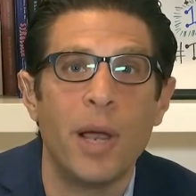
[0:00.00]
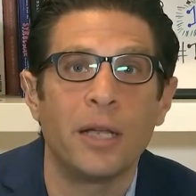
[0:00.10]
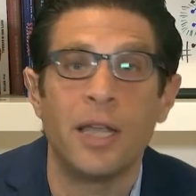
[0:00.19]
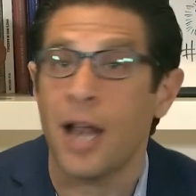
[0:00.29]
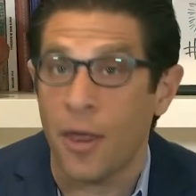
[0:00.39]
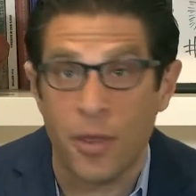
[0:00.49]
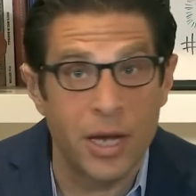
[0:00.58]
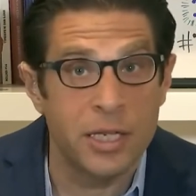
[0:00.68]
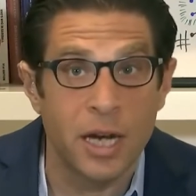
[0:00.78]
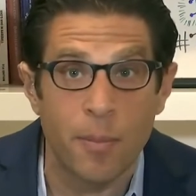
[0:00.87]
Big D. I
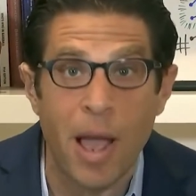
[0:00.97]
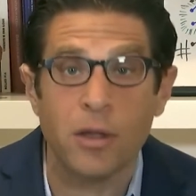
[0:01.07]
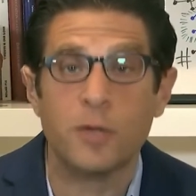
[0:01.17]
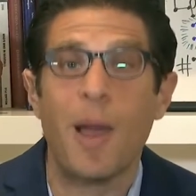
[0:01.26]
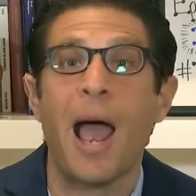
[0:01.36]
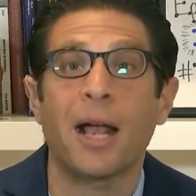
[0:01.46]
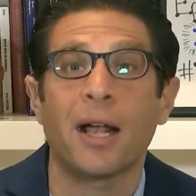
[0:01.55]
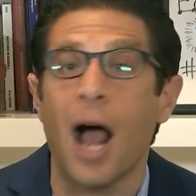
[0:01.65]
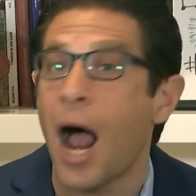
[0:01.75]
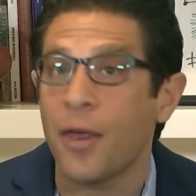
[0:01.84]
think he's going to bounce
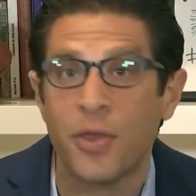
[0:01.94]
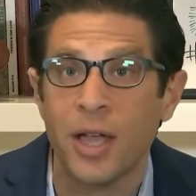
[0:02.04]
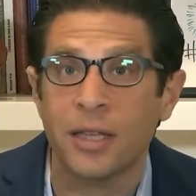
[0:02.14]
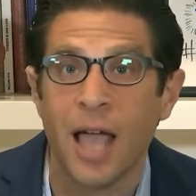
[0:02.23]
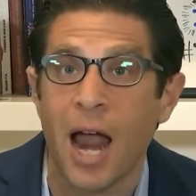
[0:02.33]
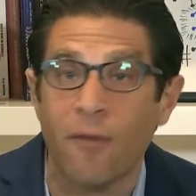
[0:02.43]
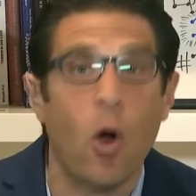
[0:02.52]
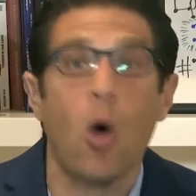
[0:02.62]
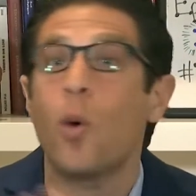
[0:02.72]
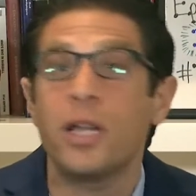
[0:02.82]
back. I think that I've
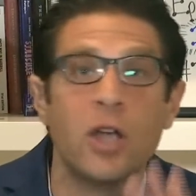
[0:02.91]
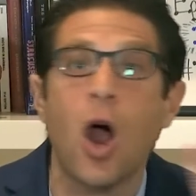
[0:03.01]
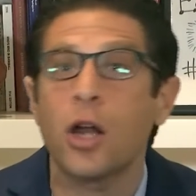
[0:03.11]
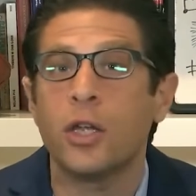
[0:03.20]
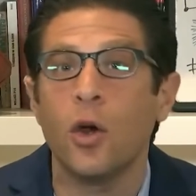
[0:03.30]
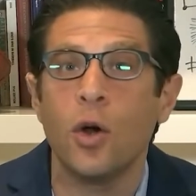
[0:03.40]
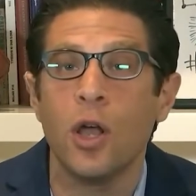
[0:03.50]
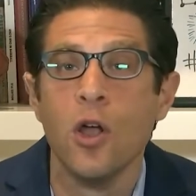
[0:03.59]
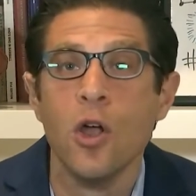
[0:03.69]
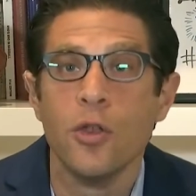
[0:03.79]
always
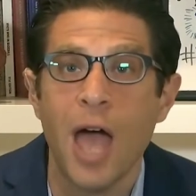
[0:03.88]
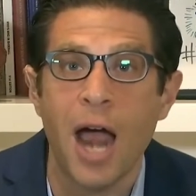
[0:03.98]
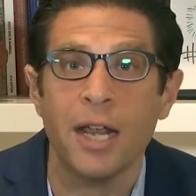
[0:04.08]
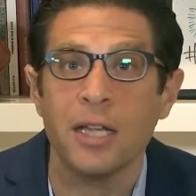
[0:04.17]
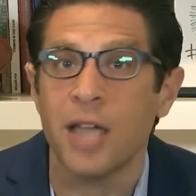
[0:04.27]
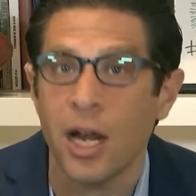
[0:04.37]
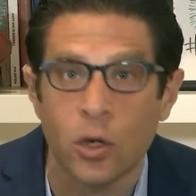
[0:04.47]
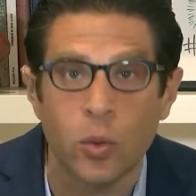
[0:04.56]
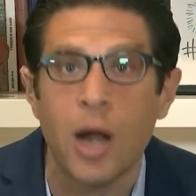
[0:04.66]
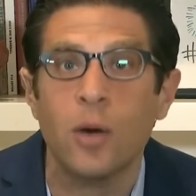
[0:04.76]
argued that he's a
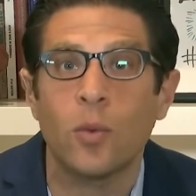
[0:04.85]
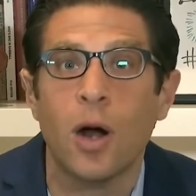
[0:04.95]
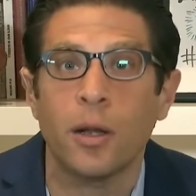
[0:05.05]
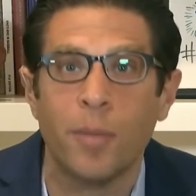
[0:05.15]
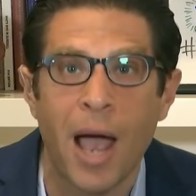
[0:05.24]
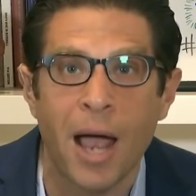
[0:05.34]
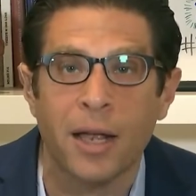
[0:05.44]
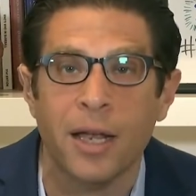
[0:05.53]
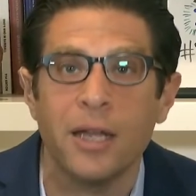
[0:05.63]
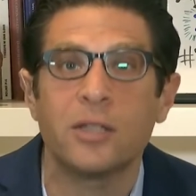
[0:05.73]
great running
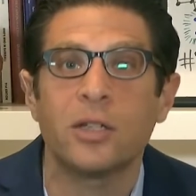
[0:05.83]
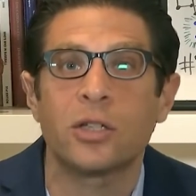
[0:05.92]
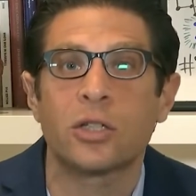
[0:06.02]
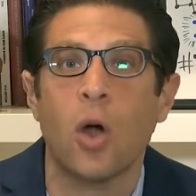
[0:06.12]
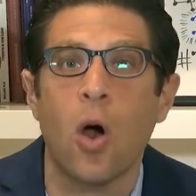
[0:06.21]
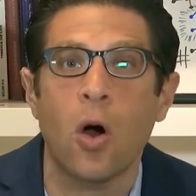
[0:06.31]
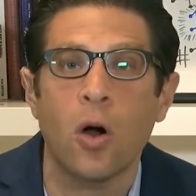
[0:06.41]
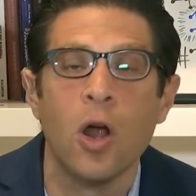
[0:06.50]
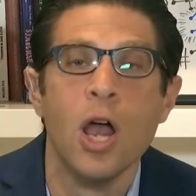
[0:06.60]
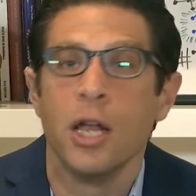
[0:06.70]
back. He's a
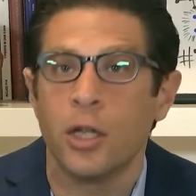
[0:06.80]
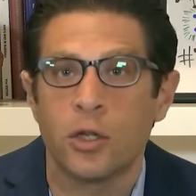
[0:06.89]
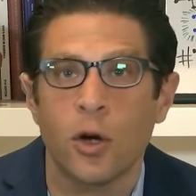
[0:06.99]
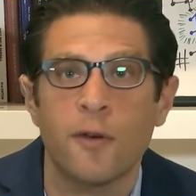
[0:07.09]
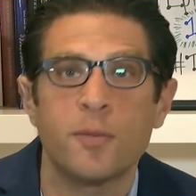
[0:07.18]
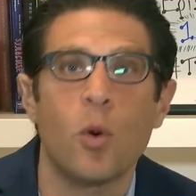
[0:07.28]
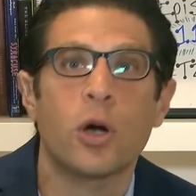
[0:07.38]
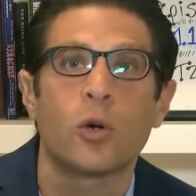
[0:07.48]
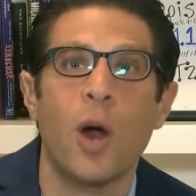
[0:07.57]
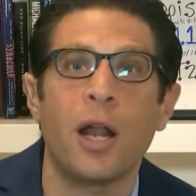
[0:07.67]
star. He deserves
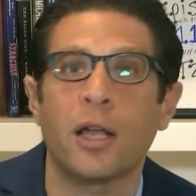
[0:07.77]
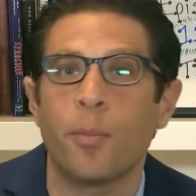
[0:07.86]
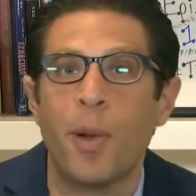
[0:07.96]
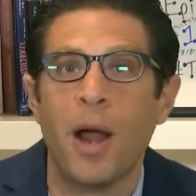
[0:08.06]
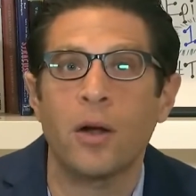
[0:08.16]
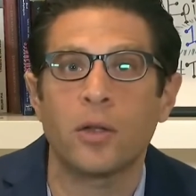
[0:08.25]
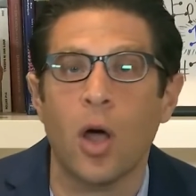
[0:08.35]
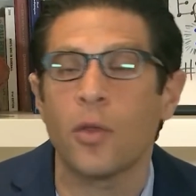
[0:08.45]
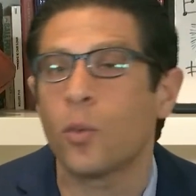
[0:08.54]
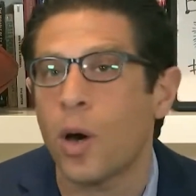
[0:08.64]
more credit compared to
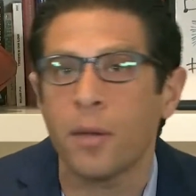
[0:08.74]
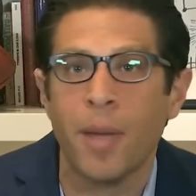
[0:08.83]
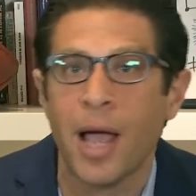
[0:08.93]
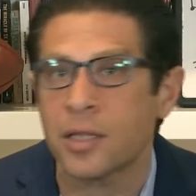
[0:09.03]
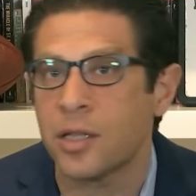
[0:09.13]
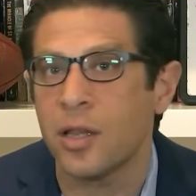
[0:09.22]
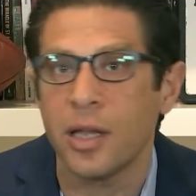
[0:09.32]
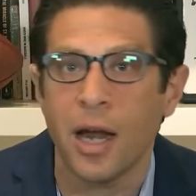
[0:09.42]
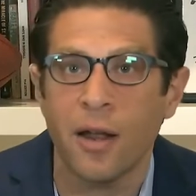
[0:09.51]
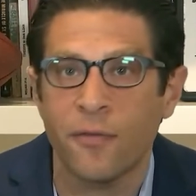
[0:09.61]
other running backs in
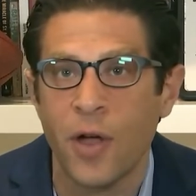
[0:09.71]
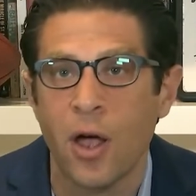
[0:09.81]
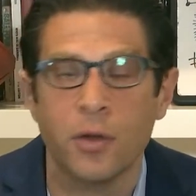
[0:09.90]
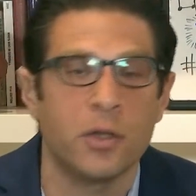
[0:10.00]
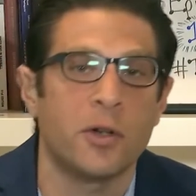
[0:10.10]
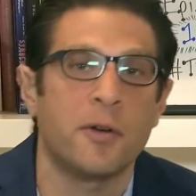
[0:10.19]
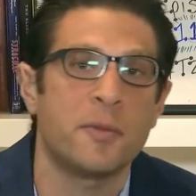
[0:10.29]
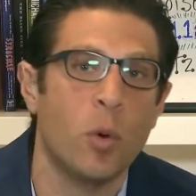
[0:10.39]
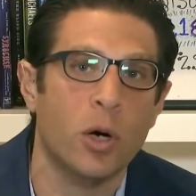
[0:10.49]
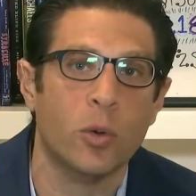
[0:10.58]
the N F L.
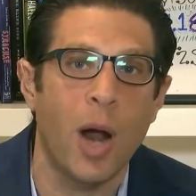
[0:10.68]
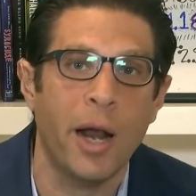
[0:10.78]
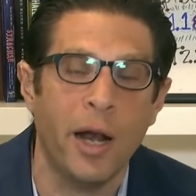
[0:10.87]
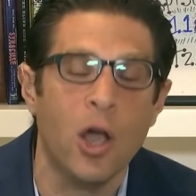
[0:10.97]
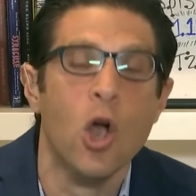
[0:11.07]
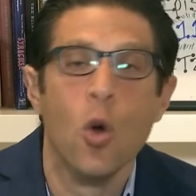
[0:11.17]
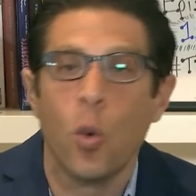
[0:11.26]
Deserves more credit.